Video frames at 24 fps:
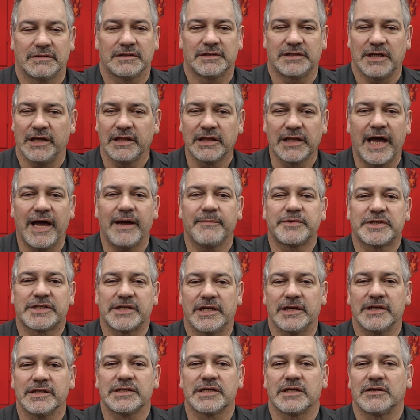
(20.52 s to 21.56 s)
Dunlap
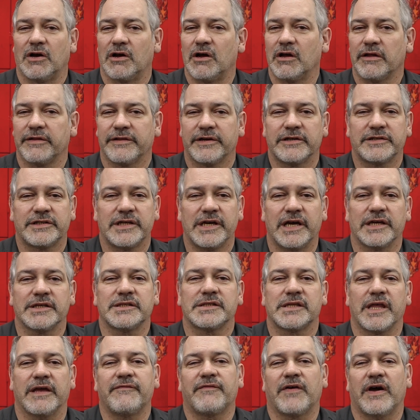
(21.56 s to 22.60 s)
says in all their tests
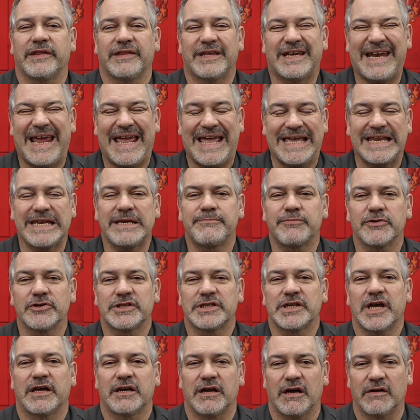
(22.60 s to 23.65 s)
they find that
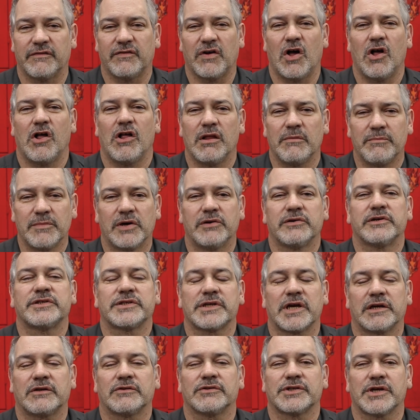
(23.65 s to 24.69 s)
80% of all
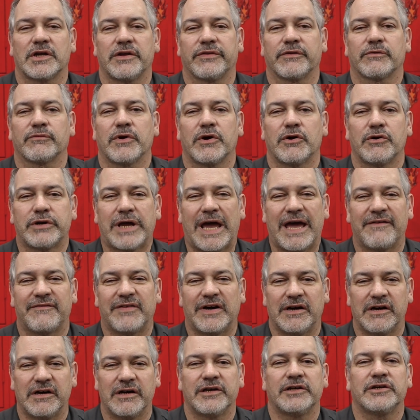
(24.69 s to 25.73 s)
motorcycles on the road have
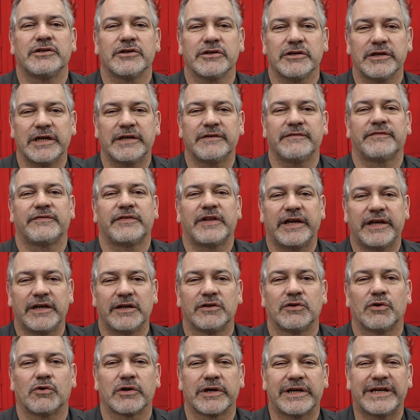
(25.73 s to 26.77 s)
underinflated
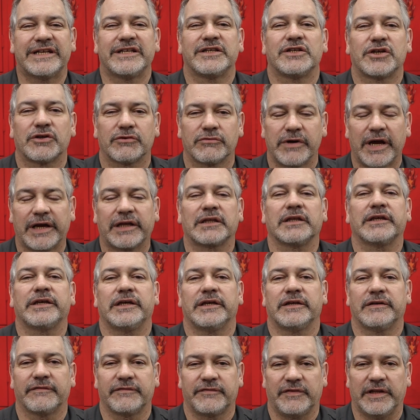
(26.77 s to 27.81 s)
or incorrectly
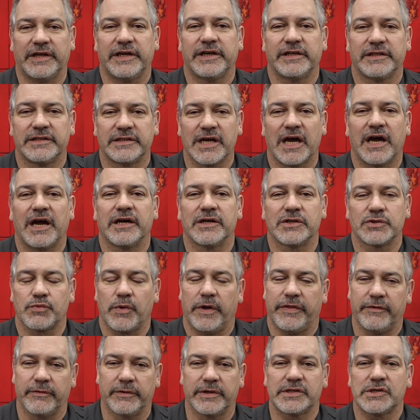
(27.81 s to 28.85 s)
inflated tires,
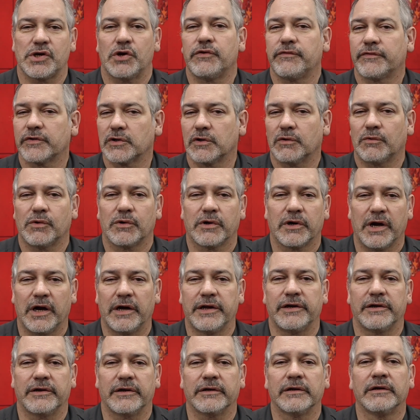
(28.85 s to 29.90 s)
whether it's over or
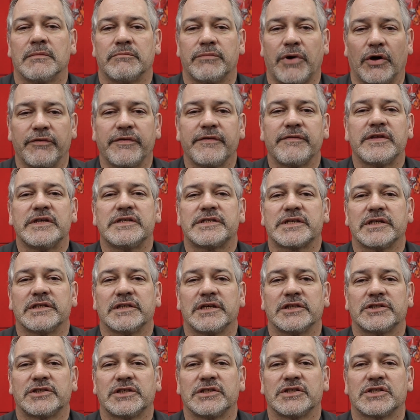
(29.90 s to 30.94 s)
under. Both of these
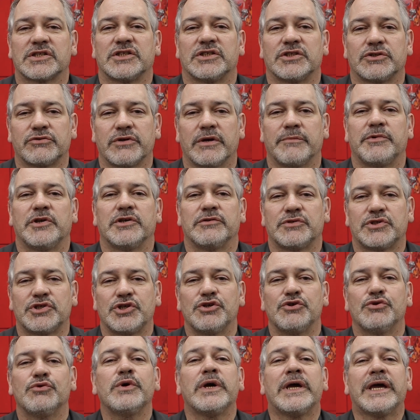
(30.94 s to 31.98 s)
conditions contribute
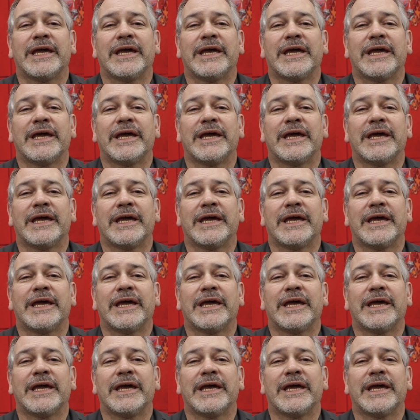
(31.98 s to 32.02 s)
to